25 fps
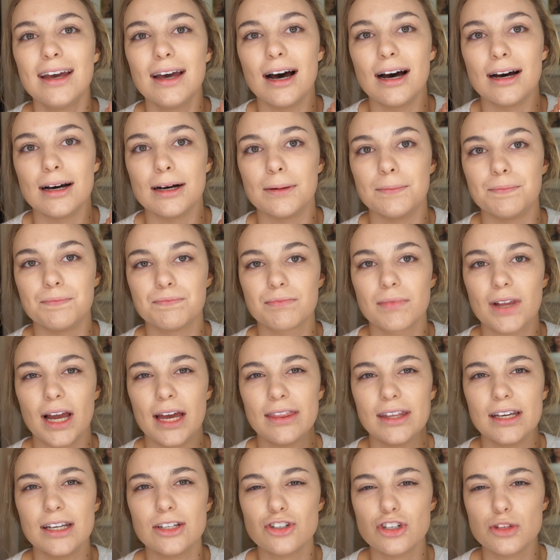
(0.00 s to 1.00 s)

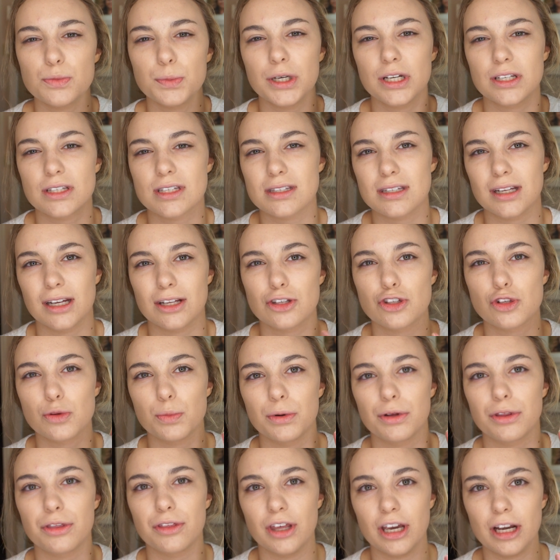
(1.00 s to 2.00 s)
I think it's just because it's not
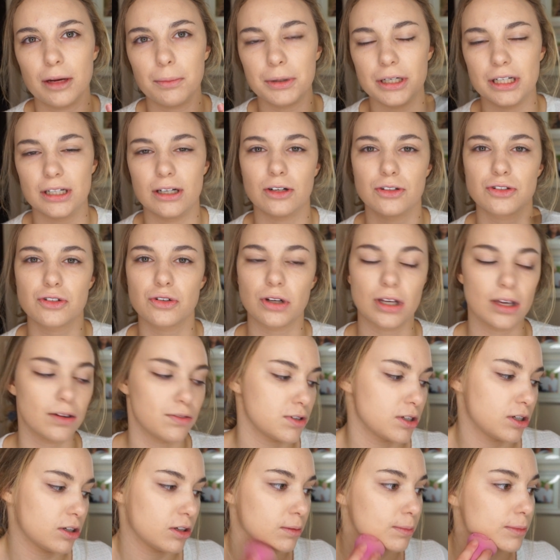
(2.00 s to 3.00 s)
super thick, but it also
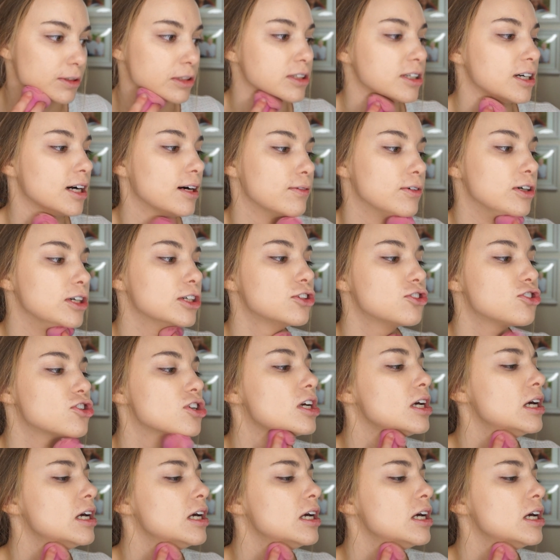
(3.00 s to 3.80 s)
gives a good amount of coverage.